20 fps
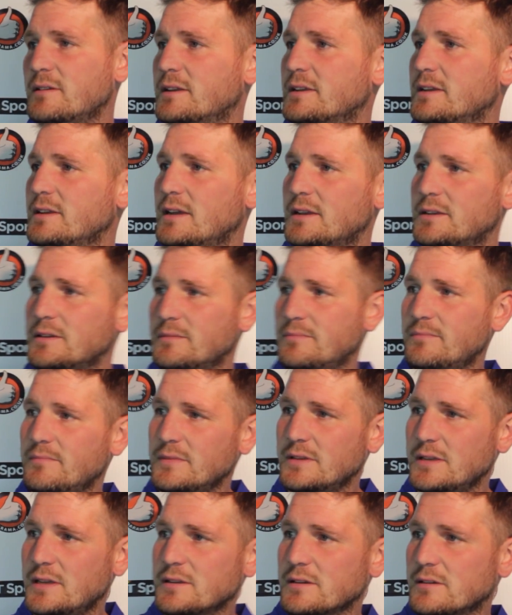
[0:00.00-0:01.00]
and he had a
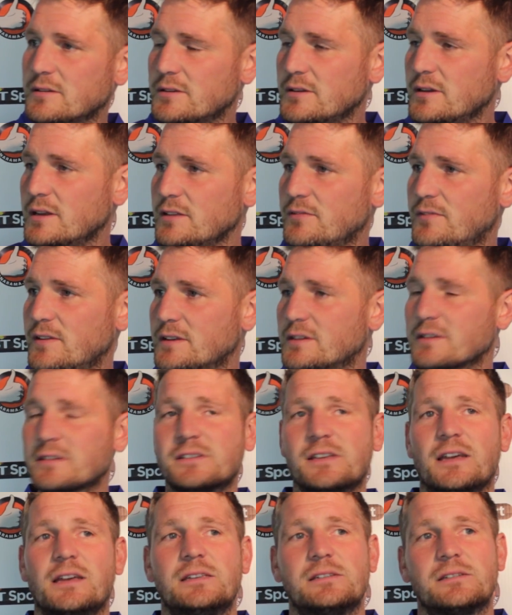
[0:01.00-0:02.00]
good early fitness
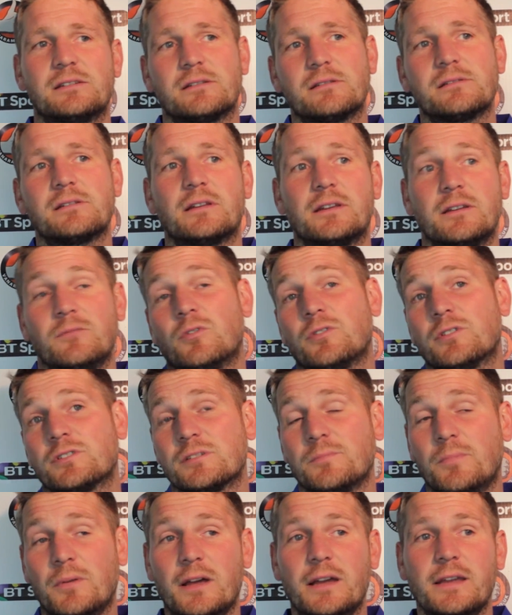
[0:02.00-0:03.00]
test, and he wanted
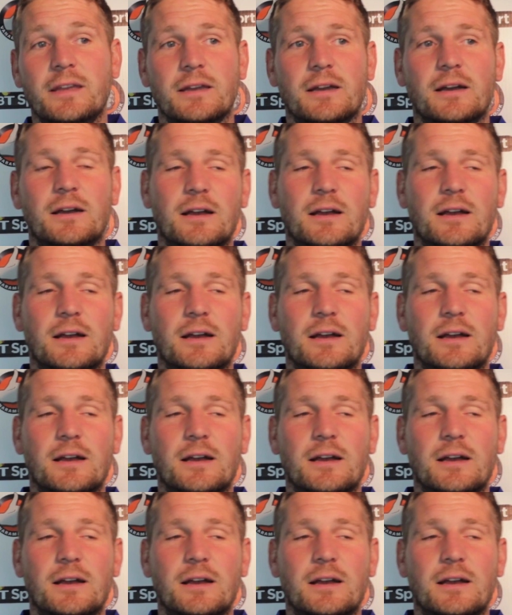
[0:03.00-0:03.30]
to play.